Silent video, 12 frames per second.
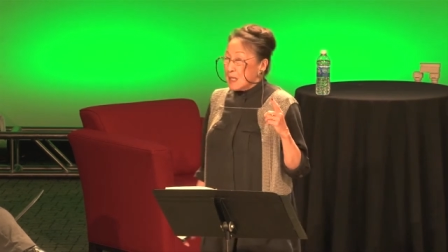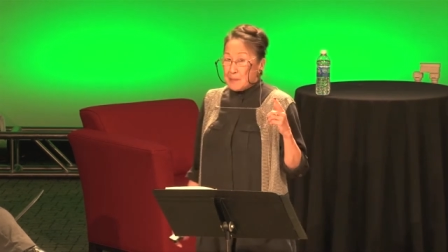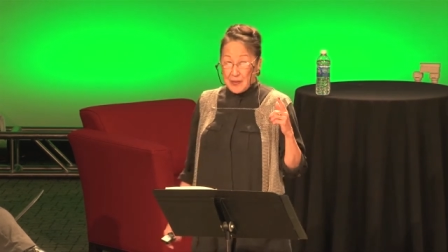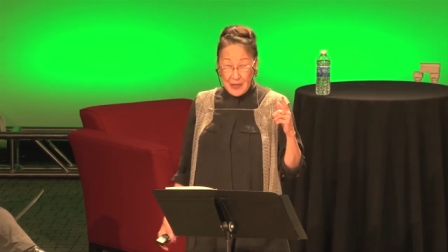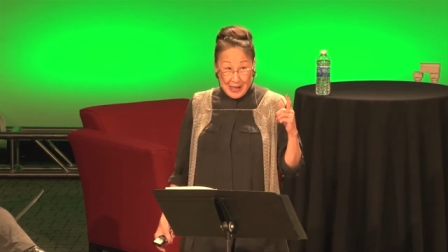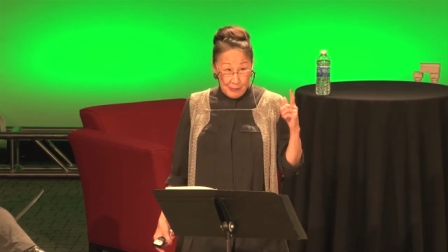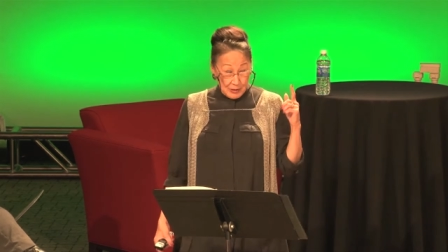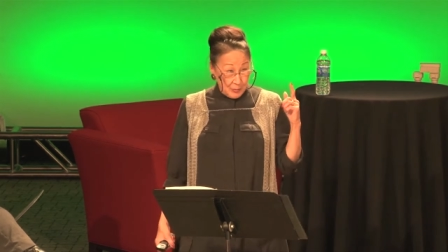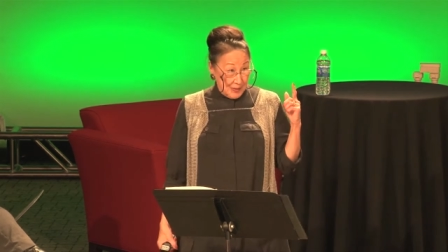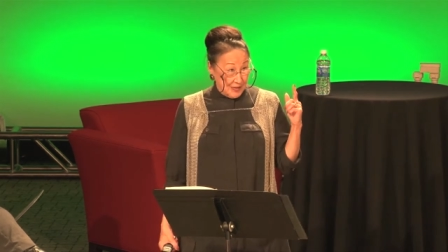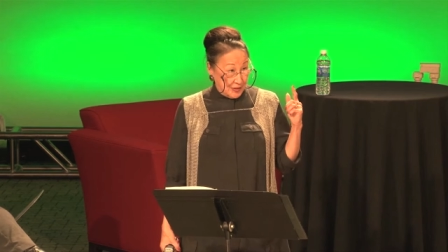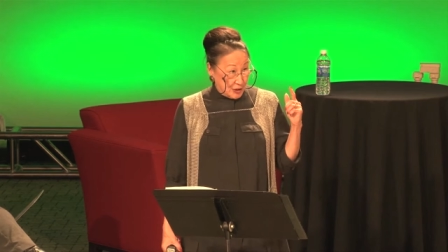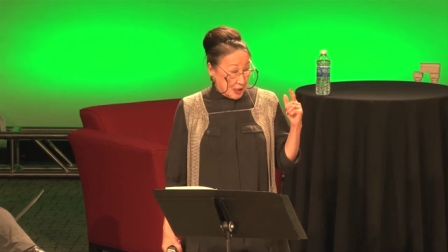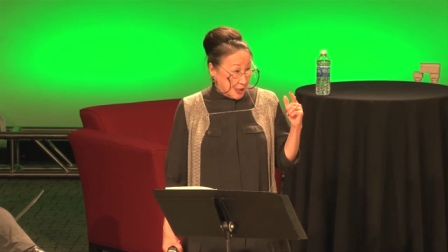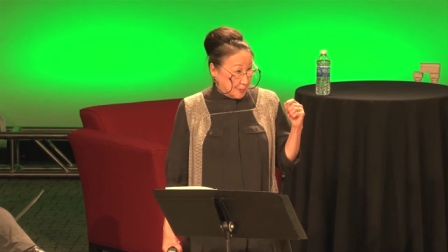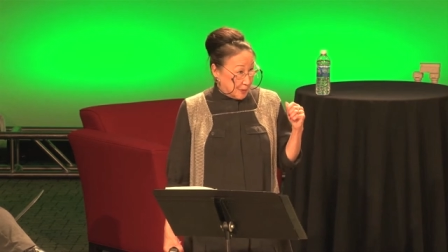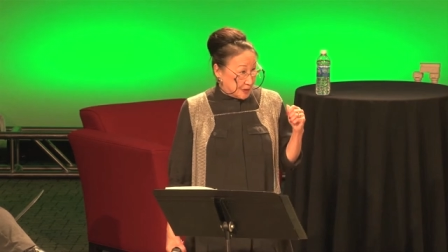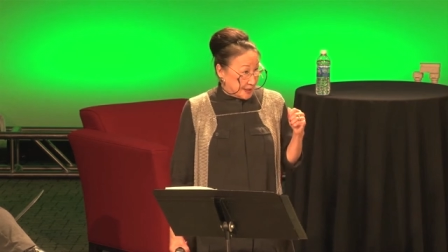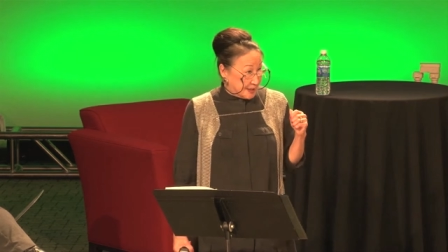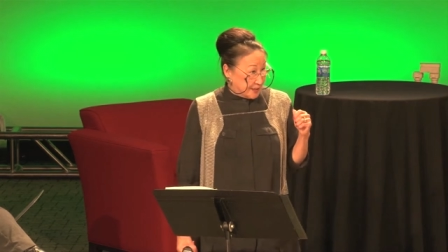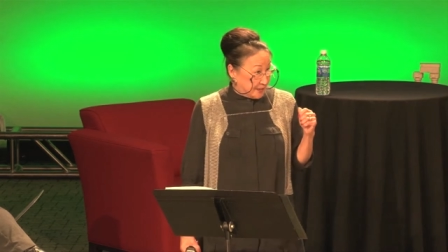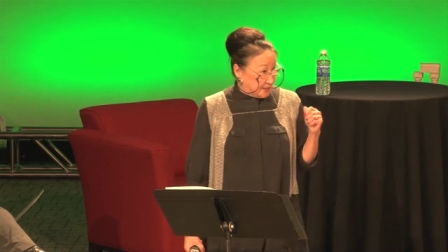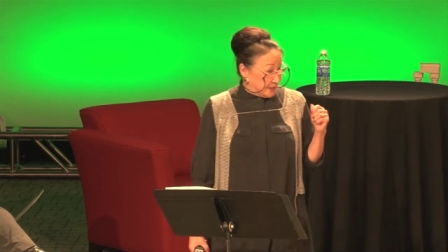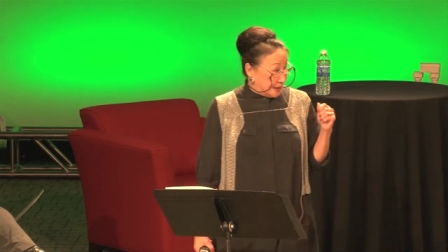But that was when the chairperson of
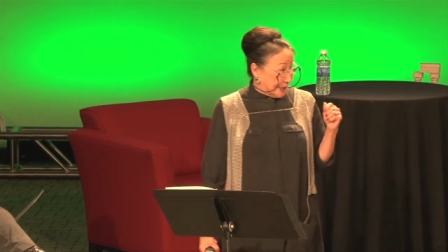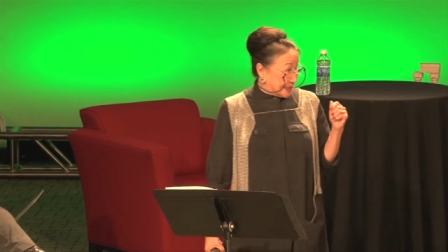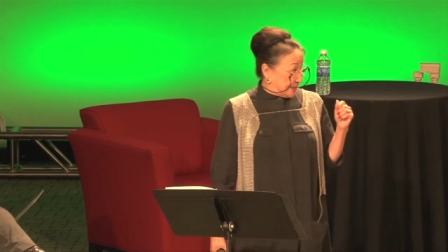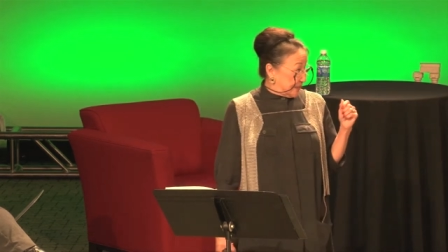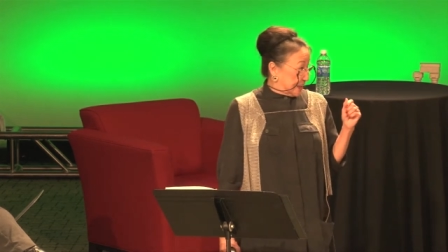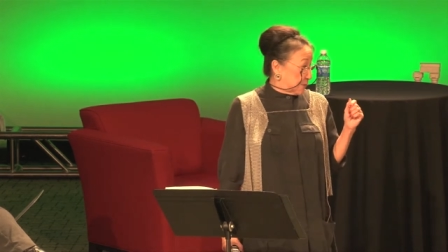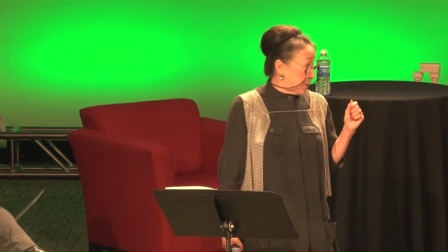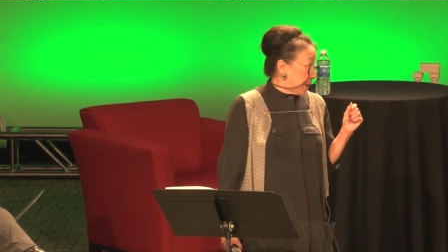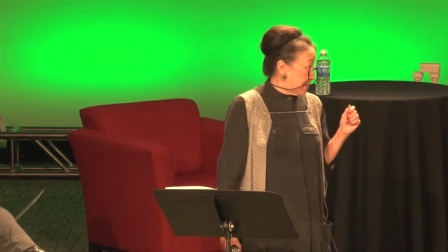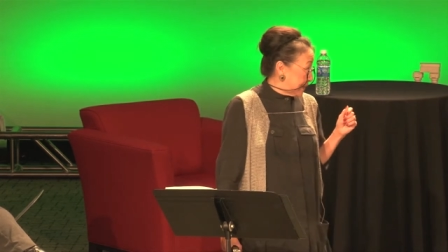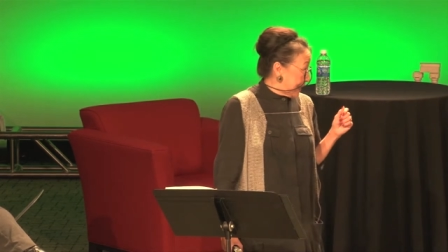the philosophy department